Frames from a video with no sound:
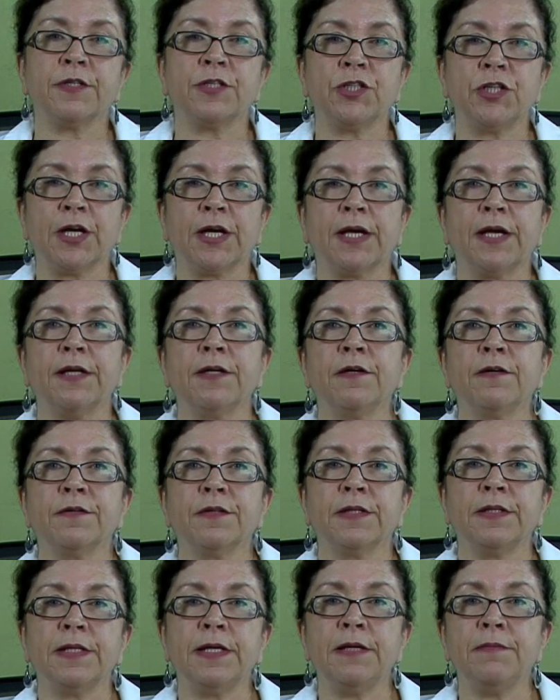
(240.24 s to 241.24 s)
the chicken
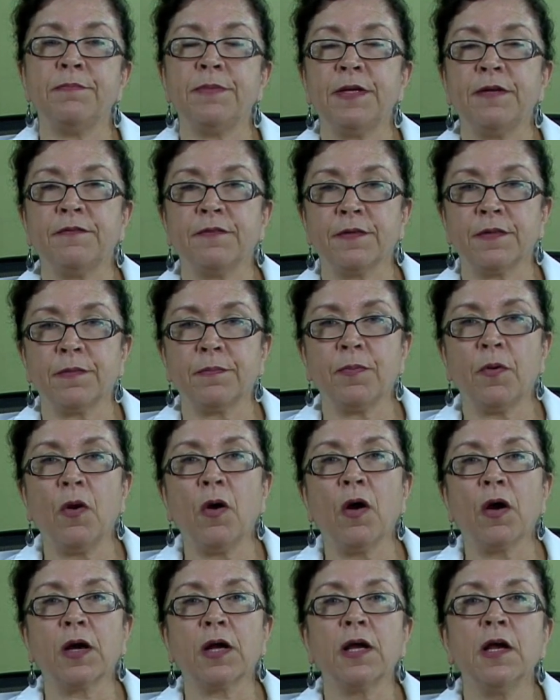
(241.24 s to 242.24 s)
or the lean beef or the
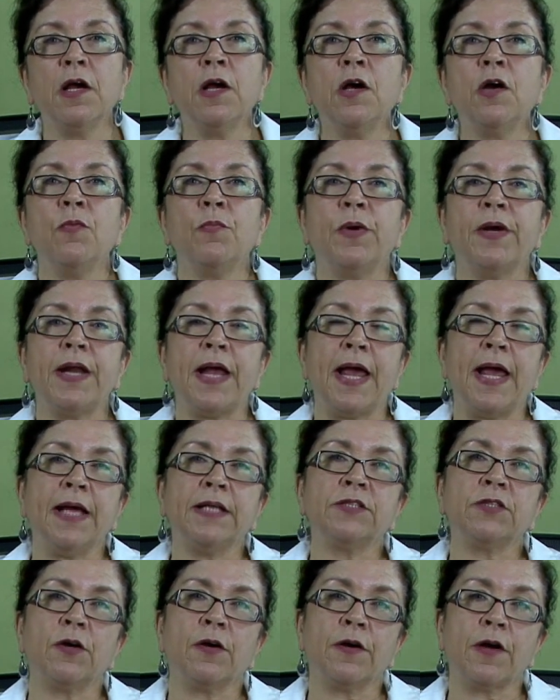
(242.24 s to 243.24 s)
pork, but
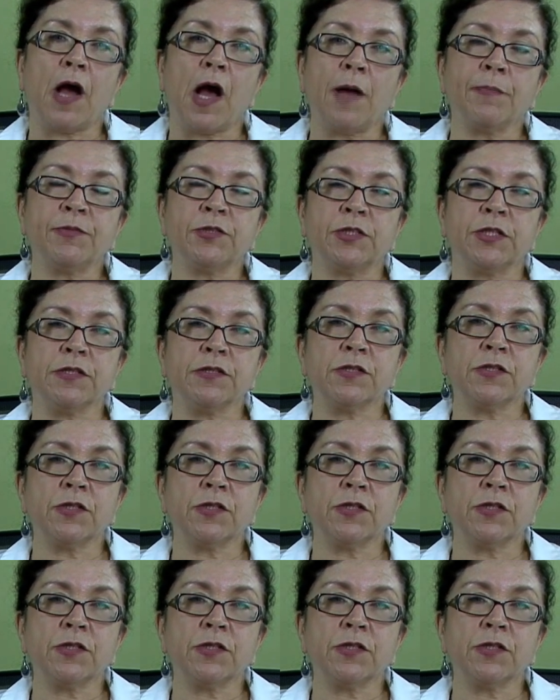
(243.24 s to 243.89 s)
eggs are an option.